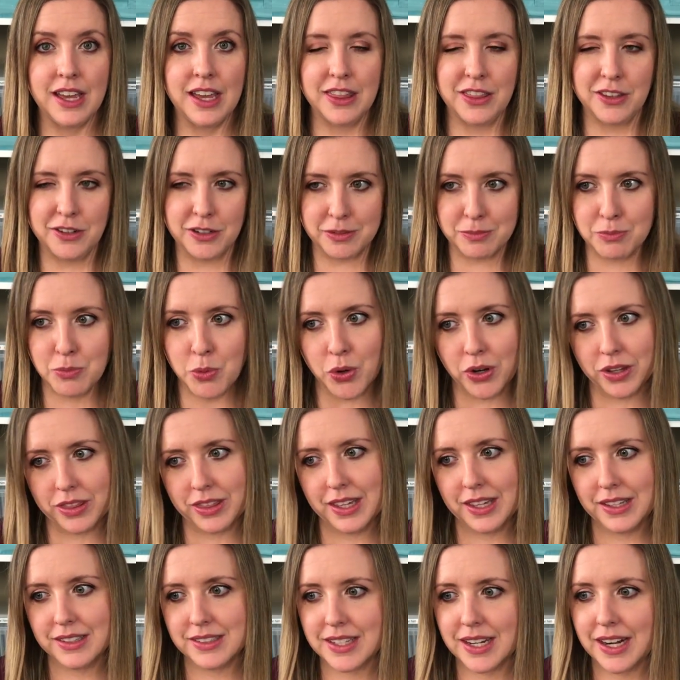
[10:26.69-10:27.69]
There's more
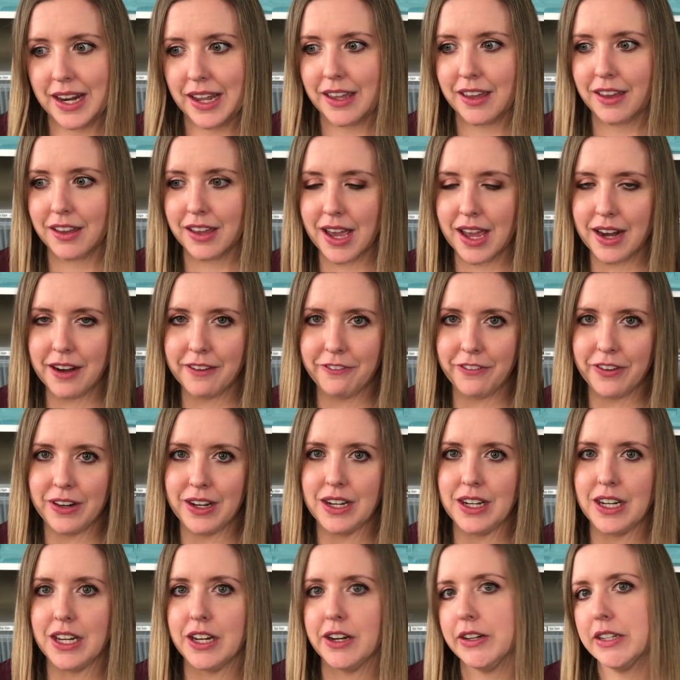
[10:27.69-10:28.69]
things that I could kind of fit
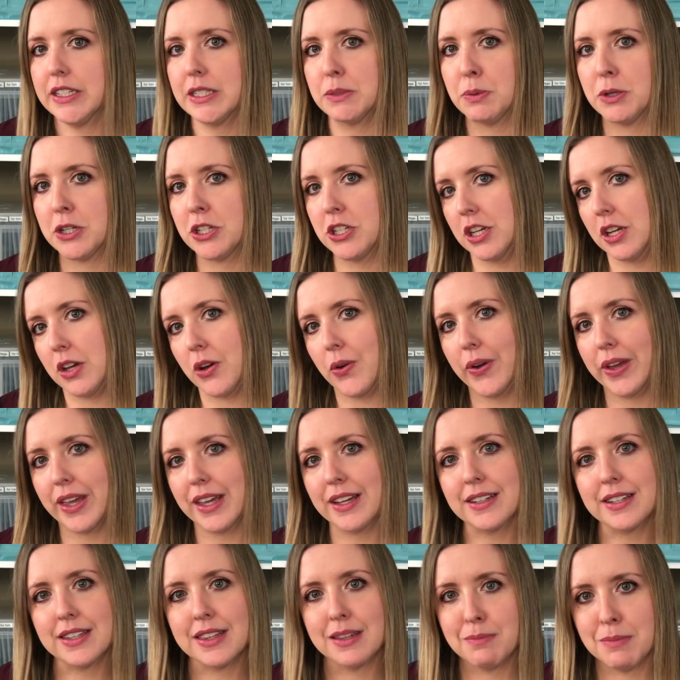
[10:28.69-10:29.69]
in here, especially going
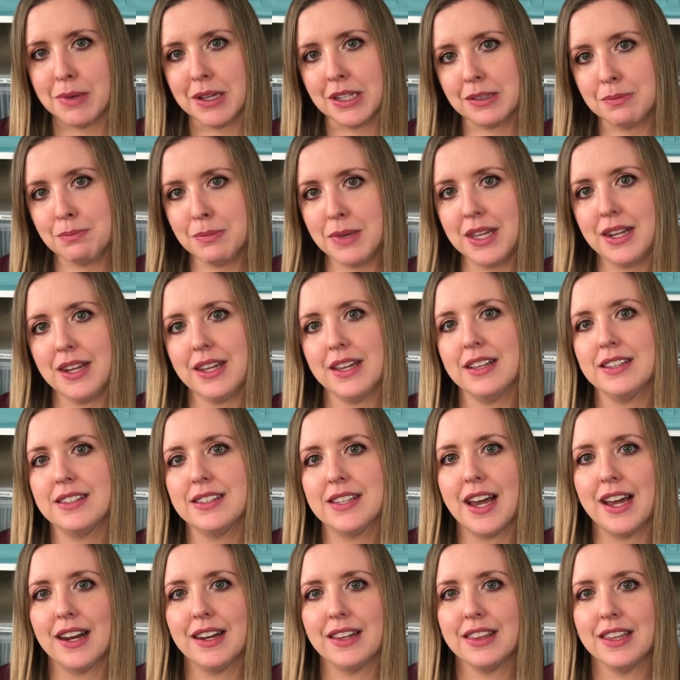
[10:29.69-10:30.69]
into the mixed media
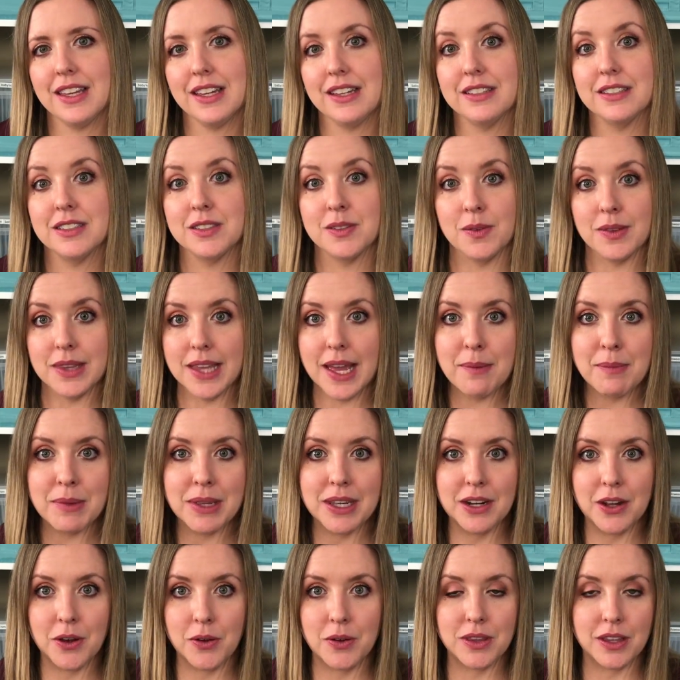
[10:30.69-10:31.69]
side of things, so let me
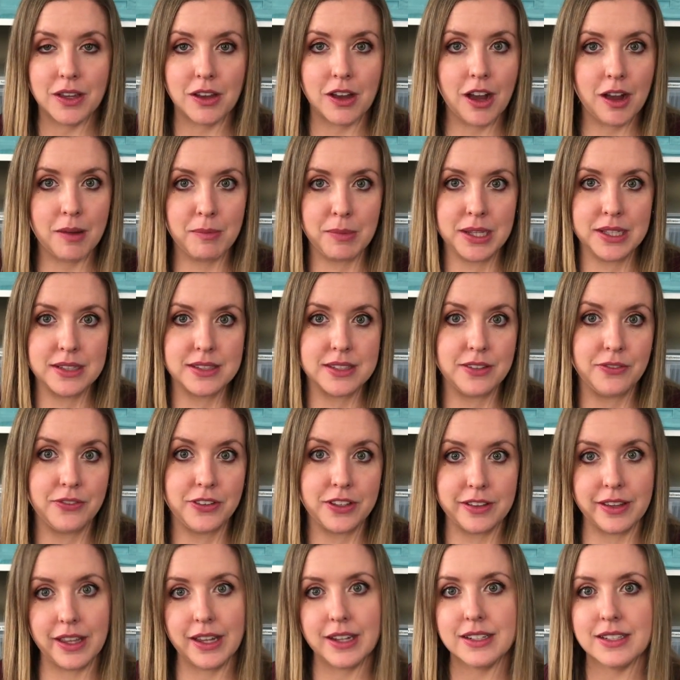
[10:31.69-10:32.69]
know in the comments if
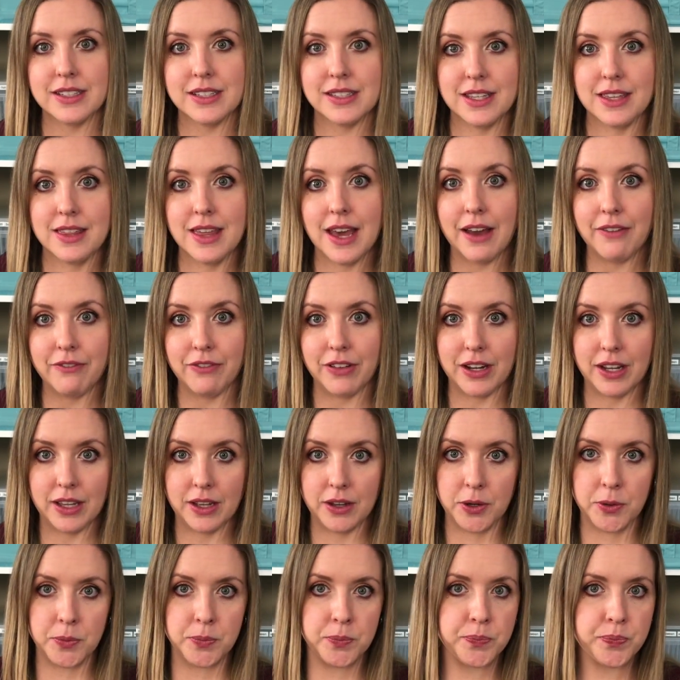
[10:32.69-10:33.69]
you'd like to see that
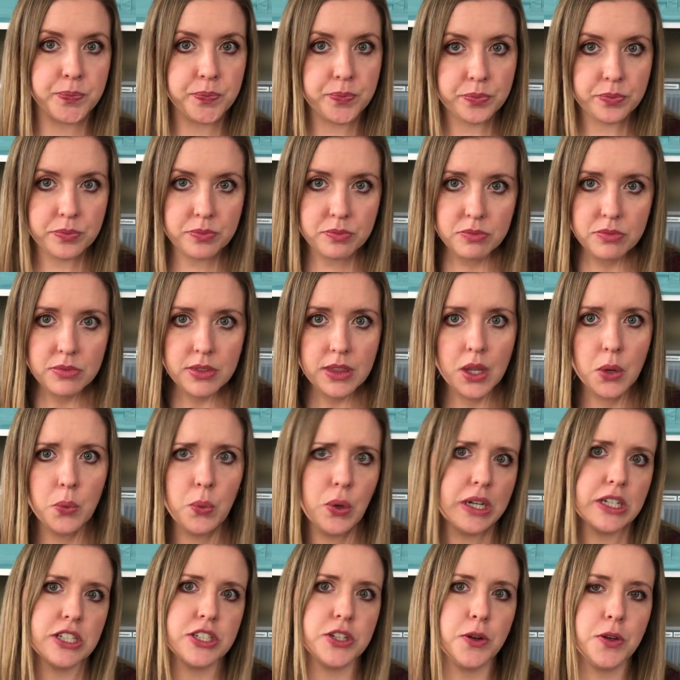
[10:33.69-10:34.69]
video
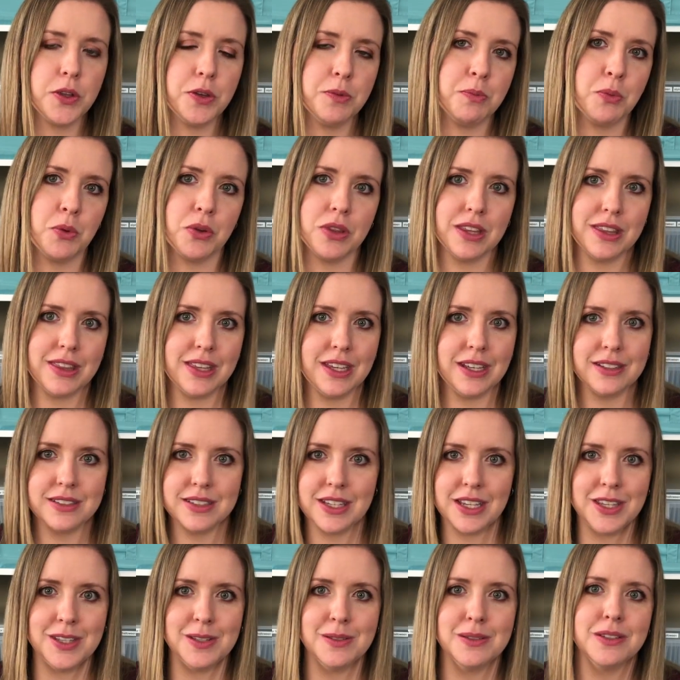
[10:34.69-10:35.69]
where I show you more of the things I
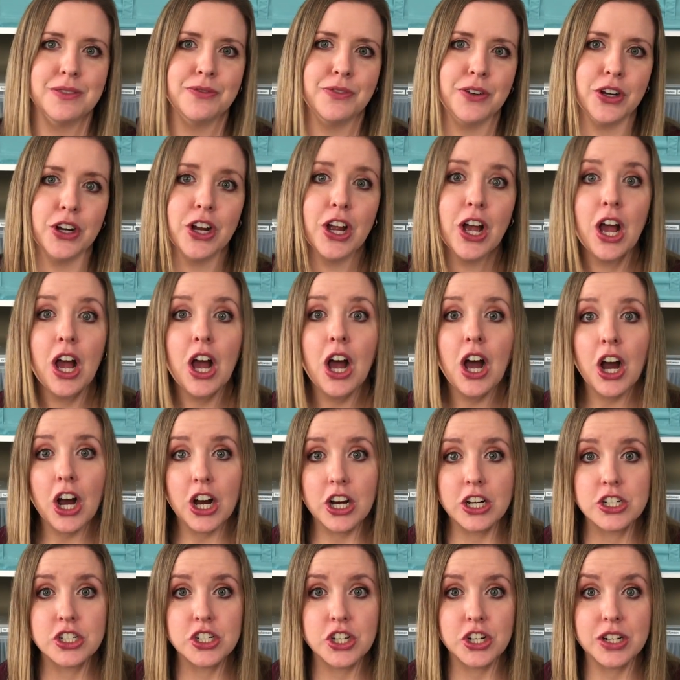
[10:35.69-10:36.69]
use for
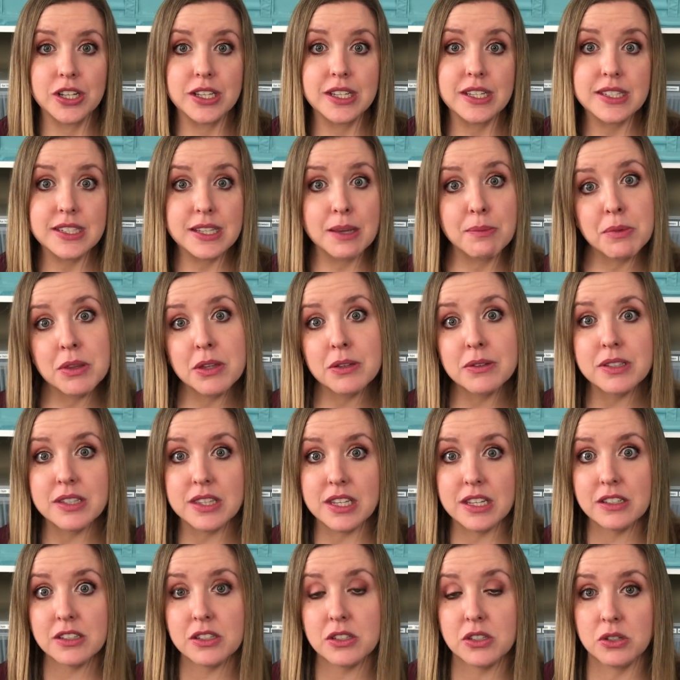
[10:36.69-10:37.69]
art journaling. Some of those
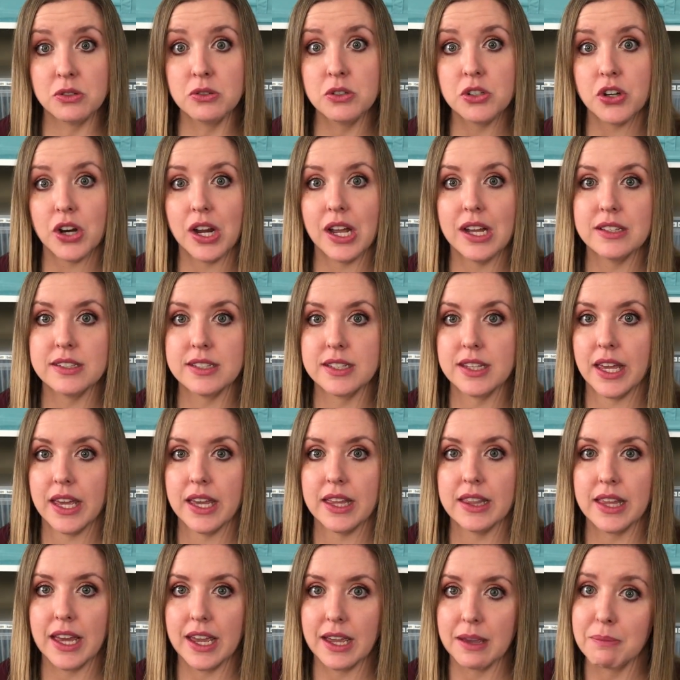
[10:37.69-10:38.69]
things do
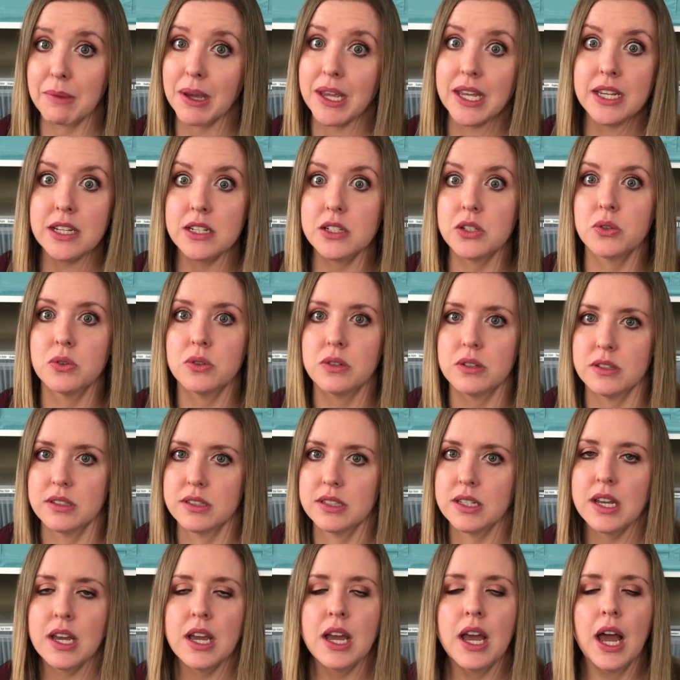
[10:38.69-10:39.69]
translate, like my heat tools.